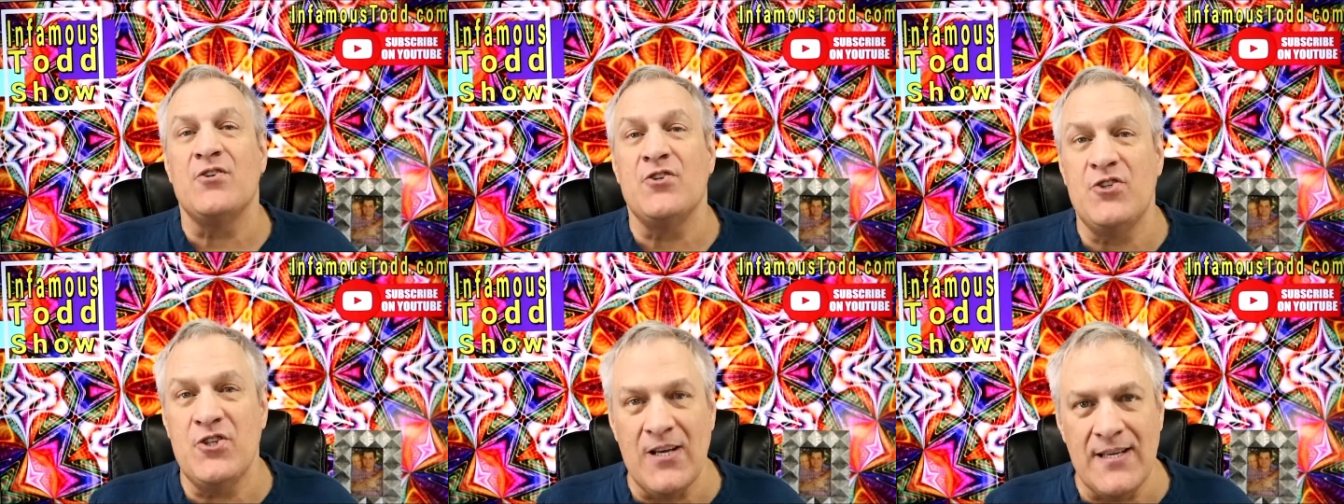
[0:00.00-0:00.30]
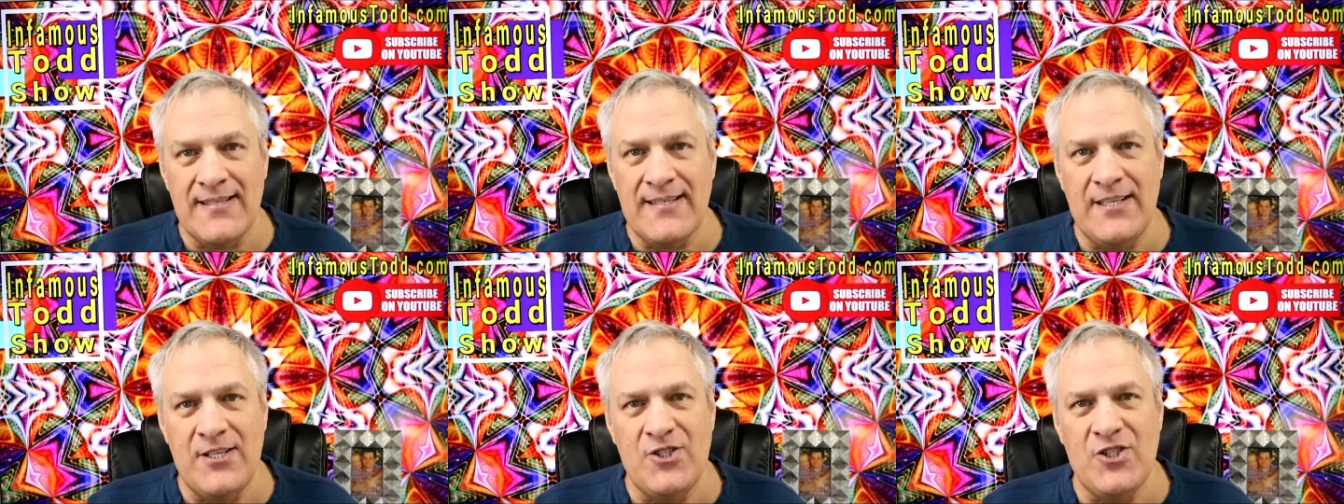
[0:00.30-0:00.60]

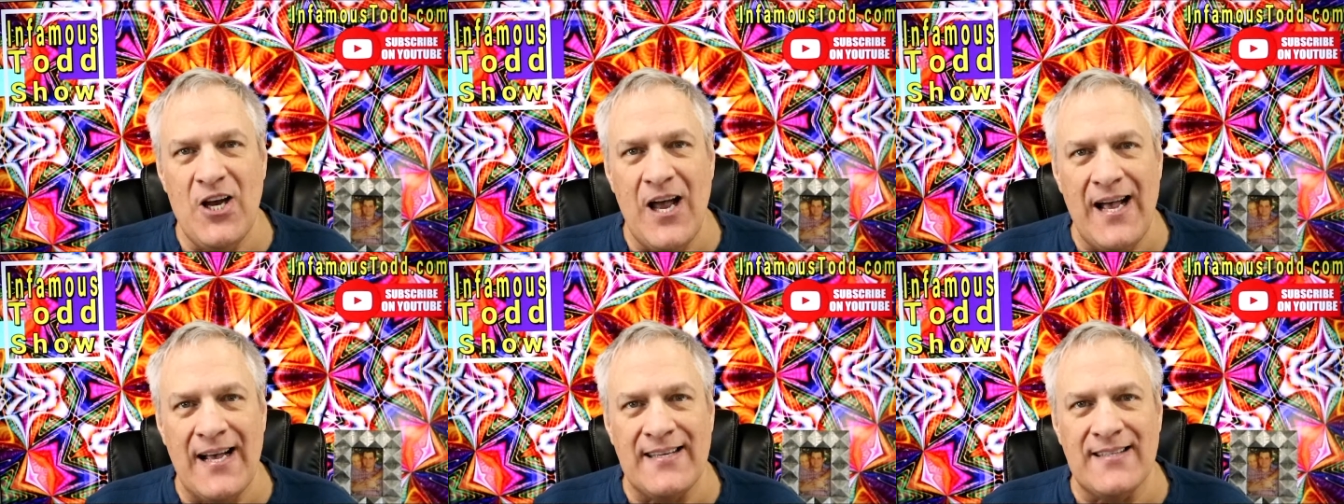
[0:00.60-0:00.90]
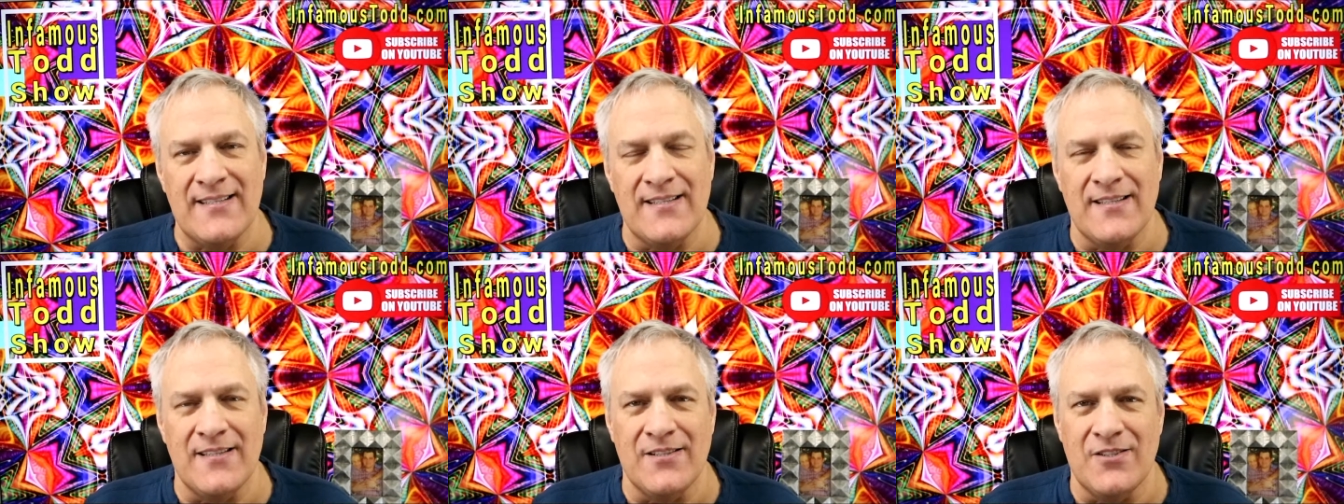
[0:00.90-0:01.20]
Jesse
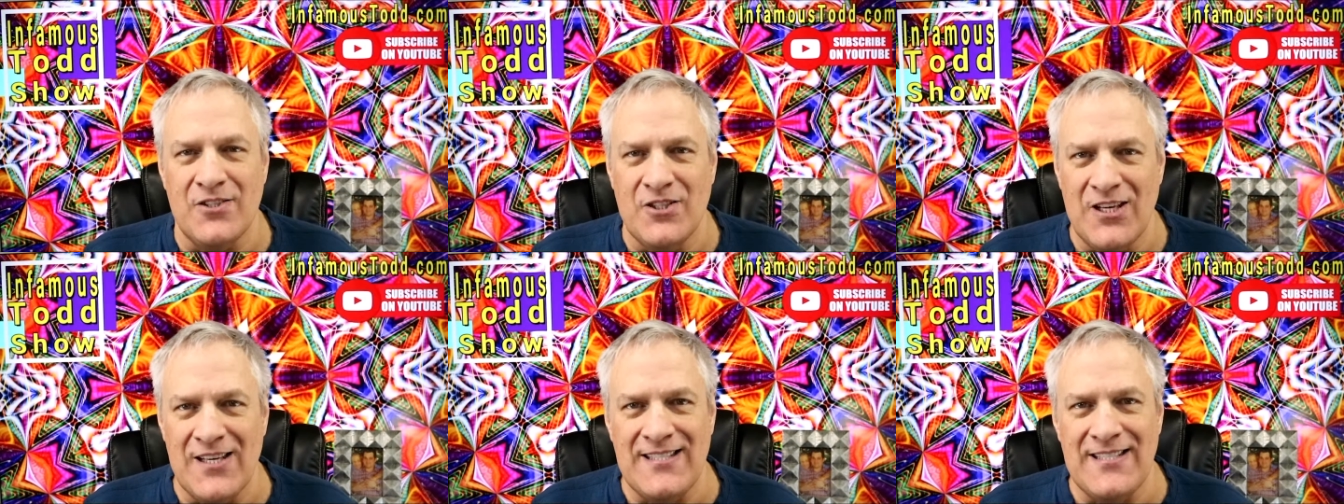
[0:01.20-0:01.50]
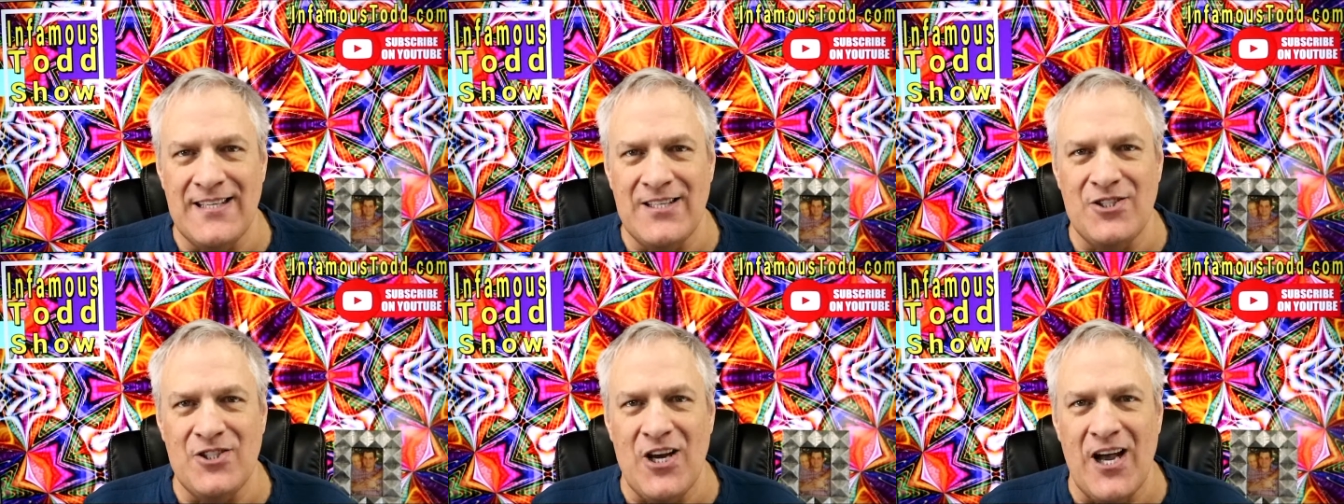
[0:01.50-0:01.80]
Jackson.
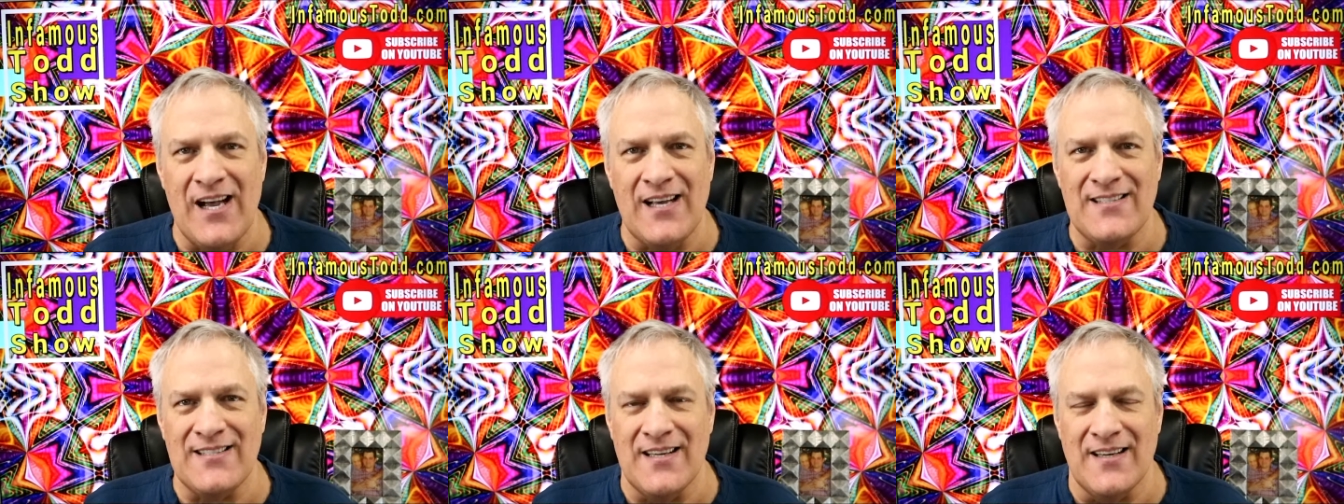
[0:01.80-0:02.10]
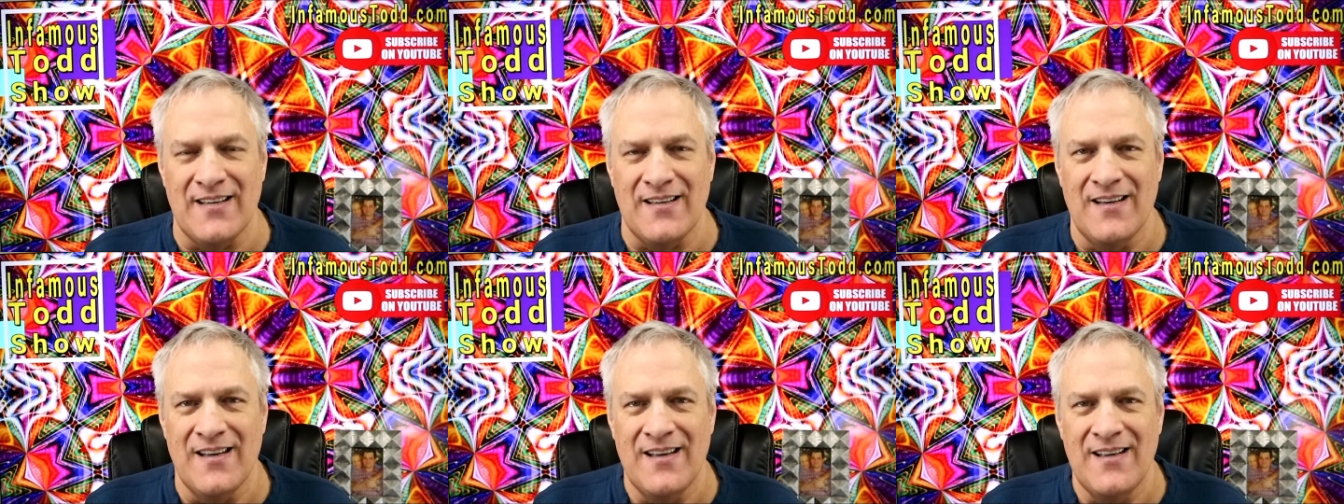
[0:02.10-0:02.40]
Jesse
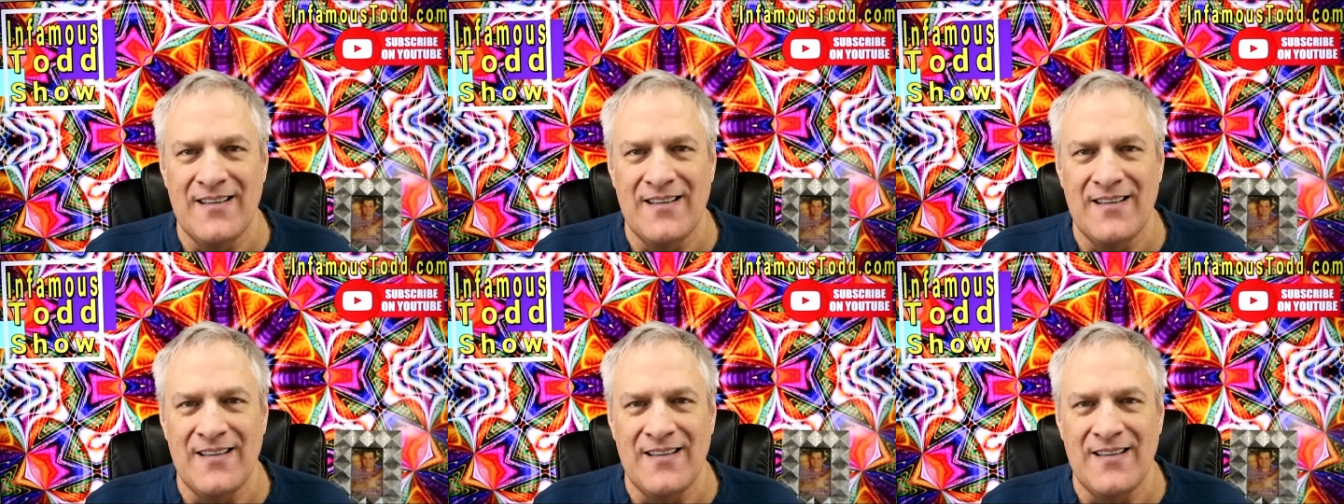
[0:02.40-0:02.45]
Jackson.